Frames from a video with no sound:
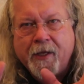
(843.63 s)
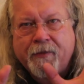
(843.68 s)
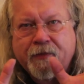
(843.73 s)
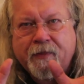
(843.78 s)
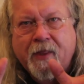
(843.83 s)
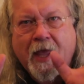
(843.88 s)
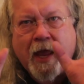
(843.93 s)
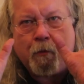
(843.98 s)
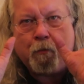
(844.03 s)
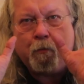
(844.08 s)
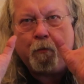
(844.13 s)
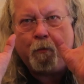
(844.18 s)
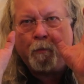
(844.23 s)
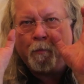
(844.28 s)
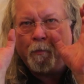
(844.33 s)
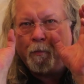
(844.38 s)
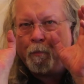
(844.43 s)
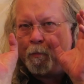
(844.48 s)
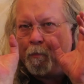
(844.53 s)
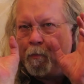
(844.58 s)
hit that
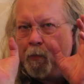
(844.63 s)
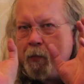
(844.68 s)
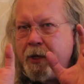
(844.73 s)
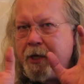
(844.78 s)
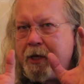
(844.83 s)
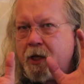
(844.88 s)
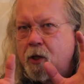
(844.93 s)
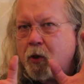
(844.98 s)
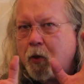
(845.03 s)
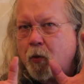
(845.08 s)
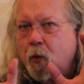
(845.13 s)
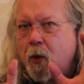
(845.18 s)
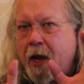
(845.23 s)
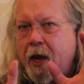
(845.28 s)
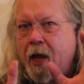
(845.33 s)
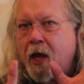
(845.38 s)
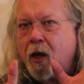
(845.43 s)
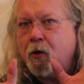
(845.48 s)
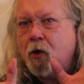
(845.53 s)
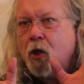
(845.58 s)
middle
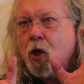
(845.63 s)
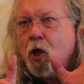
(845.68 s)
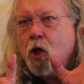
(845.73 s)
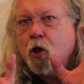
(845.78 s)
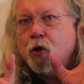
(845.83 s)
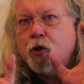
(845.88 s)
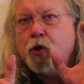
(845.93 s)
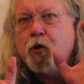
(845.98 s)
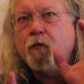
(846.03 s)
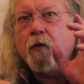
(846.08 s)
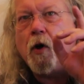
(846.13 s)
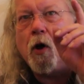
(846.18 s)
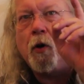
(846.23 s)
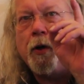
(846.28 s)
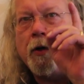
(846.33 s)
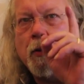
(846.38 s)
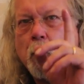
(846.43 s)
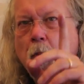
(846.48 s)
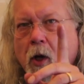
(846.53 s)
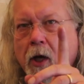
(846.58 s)
ground, you've
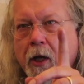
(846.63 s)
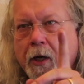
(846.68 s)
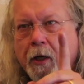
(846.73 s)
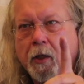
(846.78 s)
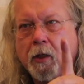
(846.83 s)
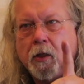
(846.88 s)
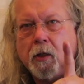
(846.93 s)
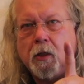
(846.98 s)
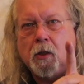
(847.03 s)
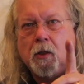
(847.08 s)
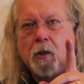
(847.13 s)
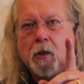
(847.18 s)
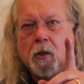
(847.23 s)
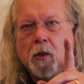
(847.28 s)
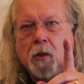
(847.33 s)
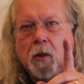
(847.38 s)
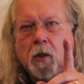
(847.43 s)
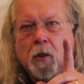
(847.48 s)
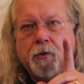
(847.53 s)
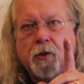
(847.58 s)
already won.
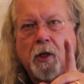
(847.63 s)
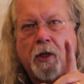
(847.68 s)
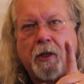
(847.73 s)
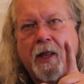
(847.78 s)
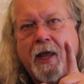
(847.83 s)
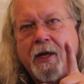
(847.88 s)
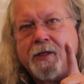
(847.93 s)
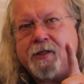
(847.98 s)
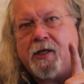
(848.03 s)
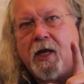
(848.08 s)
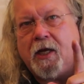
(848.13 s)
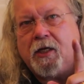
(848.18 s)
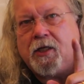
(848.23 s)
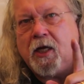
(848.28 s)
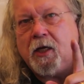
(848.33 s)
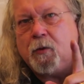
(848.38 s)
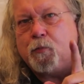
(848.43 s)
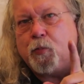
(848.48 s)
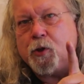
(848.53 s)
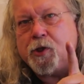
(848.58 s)
That last
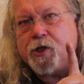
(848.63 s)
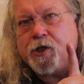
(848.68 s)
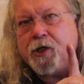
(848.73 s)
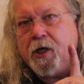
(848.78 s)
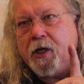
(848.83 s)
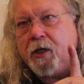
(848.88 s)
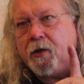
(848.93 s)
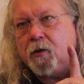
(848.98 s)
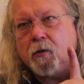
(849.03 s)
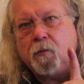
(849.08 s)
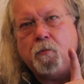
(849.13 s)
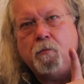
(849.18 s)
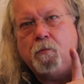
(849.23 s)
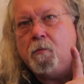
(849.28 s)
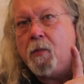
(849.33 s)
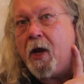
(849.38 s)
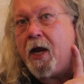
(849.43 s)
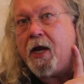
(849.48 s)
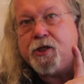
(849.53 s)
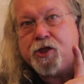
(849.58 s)
18%
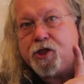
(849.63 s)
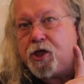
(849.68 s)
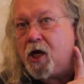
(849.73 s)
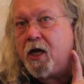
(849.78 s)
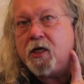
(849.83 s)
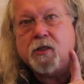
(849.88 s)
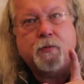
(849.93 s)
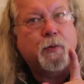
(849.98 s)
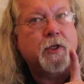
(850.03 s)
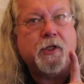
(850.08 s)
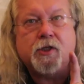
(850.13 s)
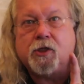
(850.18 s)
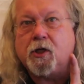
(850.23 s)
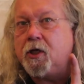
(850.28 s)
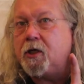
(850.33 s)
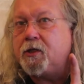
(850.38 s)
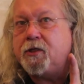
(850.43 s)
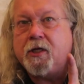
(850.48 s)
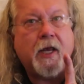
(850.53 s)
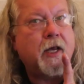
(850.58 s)
may change, but it's
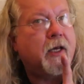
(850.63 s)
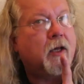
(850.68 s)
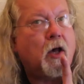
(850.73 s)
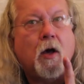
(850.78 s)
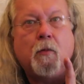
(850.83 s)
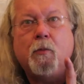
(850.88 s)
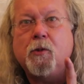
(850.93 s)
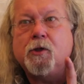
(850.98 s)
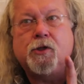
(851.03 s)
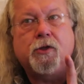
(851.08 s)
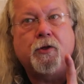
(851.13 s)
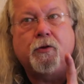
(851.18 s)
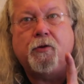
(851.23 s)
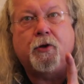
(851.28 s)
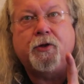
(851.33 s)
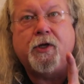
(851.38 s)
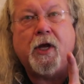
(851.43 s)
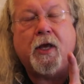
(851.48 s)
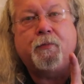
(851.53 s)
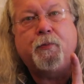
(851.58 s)
going to take almost to
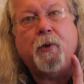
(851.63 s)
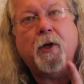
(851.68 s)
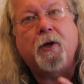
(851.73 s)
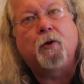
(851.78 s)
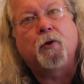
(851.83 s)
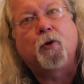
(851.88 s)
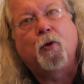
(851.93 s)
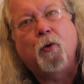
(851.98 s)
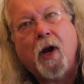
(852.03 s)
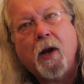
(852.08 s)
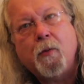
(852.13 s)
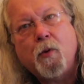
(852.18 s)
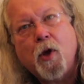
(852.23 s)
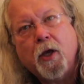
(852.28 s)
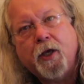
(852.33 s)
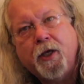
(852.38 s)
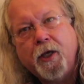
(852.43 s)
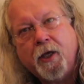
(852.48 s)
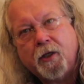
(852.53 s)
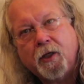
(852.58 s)
their deathbed or
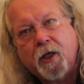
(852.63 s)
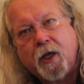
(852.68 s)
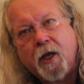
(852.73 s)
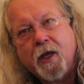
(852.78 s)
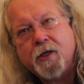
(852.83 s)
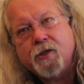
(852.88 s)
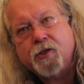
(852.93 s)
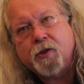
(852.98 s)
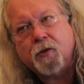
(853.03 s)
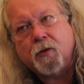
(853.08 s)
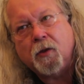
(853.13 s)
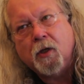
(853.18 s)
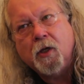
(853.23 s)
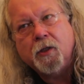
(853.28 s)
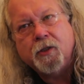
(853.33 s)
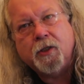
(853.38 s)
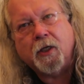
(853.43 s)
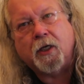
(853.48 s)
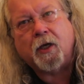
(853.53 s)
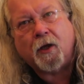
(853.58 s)
grandma getting cancer
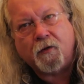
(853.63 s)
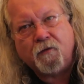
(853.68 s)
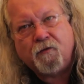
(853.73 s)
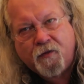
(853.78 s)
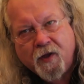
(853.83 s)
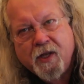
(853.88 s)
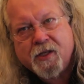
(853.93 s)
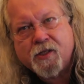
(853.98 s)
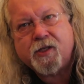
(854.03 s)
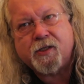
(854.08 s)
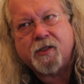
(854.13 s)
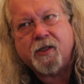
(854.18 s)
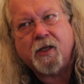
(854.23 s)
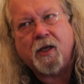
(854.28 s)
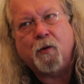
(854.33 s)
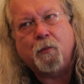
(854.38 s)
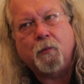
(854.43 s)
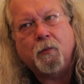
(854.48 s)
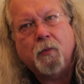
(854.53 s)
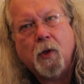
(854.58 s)
to convince
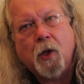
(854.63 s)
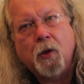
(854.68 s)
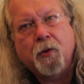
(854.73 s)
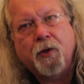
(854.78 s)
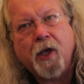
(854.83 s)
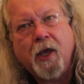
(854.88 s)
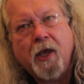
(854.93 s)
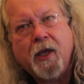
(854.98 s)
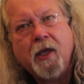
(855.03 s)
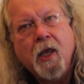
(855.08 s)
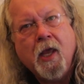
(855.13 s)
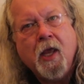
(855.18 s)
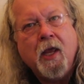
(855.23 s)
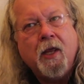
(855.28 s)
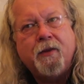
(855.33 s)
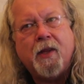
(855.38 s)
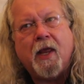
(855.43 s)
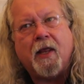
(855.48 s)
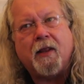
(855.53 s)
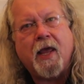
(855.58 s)
them, okay?
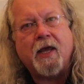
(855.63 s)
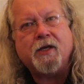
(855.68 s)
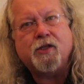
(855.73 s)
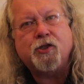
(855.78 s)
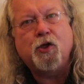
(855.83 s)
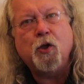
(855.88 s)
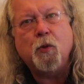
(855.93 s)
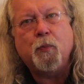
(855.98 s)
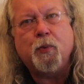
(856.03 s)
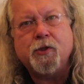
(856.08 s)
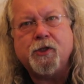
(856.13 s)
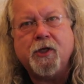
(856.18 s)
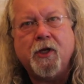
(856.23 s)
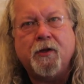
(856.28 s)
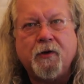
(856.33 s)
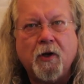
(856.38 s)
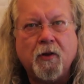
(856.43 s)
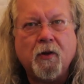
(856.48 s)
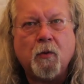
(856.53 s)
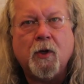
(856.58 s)
And that last
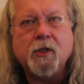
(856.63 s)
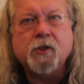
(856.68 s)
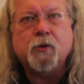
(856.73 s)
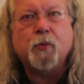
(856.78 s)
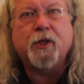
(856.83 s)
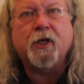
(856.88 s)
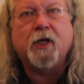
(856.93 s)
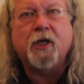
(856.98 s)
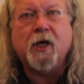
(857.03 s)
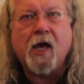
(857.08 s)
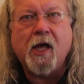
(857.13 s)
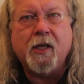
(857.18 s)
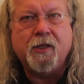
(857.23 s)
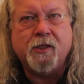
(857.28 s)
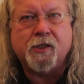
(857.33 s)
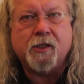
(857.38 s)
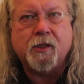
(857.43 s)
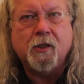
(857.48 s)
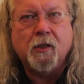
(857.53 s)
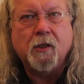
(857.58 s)
2%, they're the ones with the
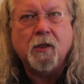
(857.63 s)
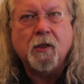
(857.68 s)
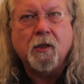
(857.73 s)
guns.